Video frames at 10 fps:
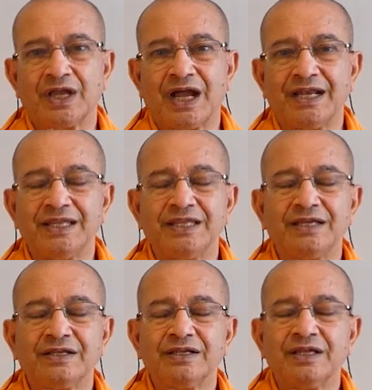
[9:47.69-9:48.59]

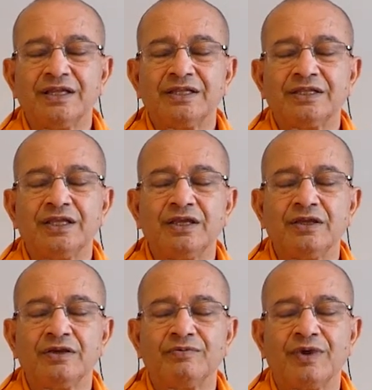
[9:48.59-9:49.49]
Another
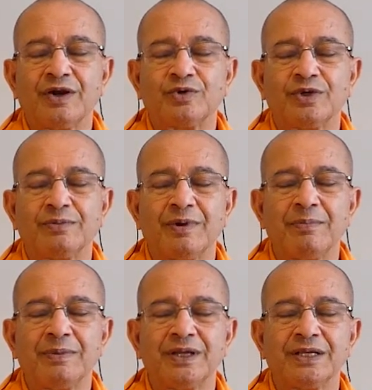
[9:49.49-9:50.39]
thing we have to
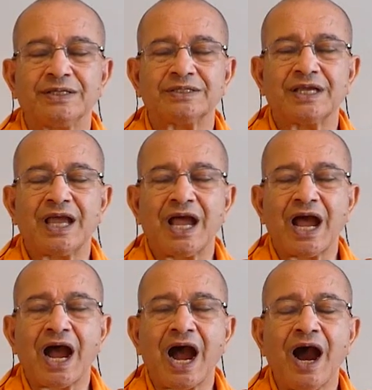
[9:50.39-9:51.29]
remember is,
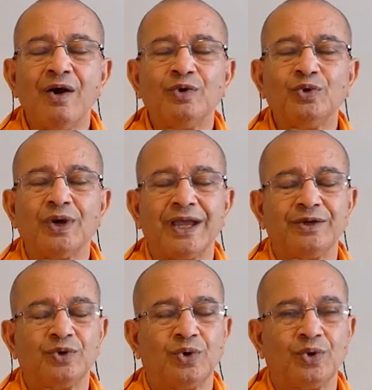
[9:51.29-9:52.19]
how do I
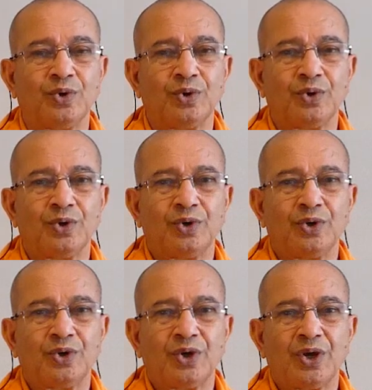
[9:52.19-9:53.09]
know
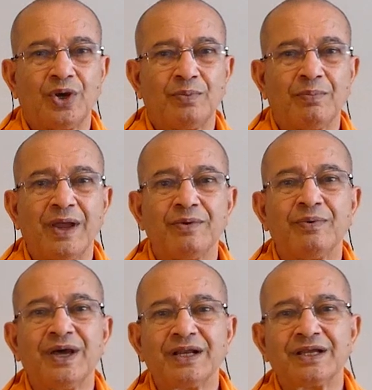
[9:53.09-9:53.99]
my
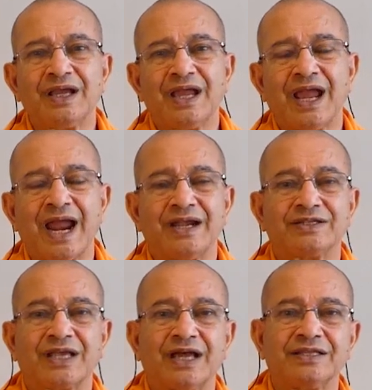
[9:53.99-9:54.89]
work and
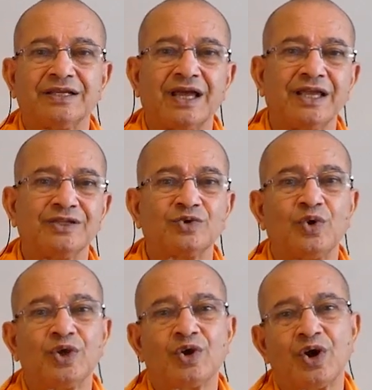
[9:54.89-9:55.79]
sadhana is
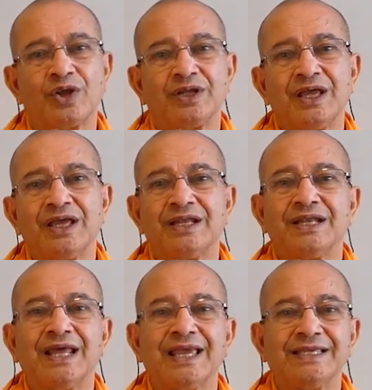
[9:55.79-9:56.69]
going on
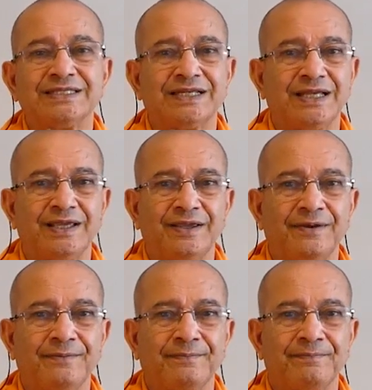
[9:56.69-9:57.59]
nicely?
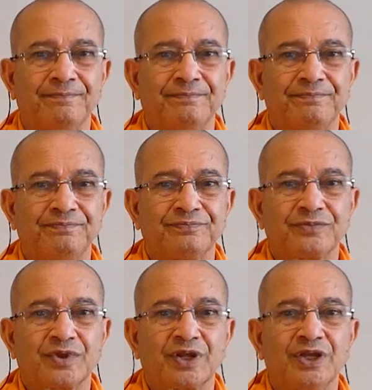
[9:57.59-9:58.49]

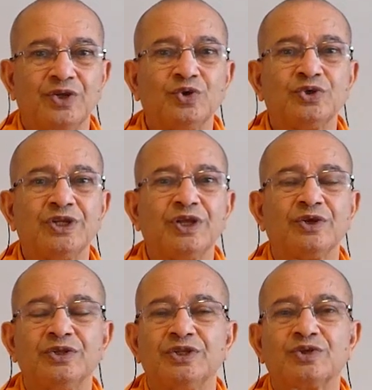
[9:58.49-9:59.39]
Usually
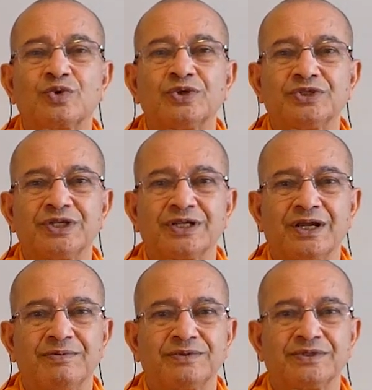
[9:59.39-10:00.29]
this question
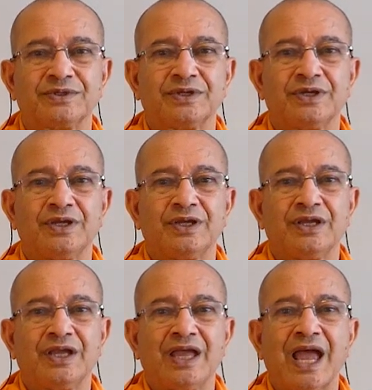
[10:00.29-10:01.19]
comes.
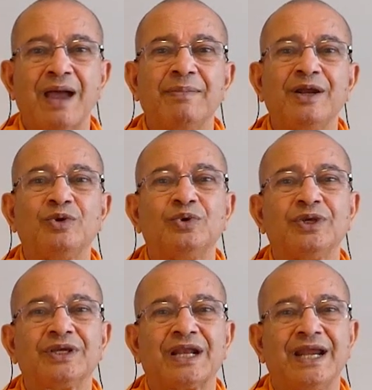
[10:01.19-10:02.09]
Am I
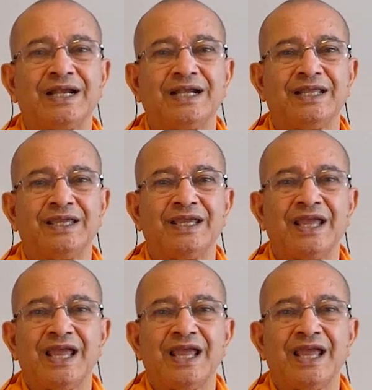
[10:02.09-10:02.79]
doing rightly?